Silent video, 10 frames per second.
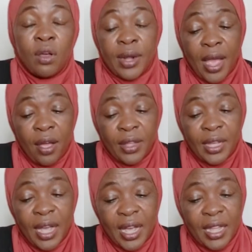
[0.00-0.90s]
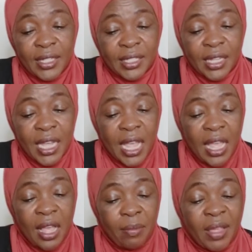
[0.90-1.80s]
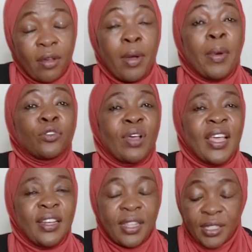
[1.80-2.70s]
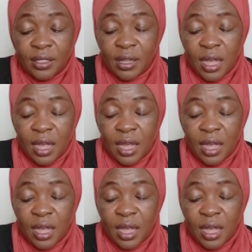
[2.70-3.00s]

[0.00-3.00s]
Now he has, by the way, I'm about to end this,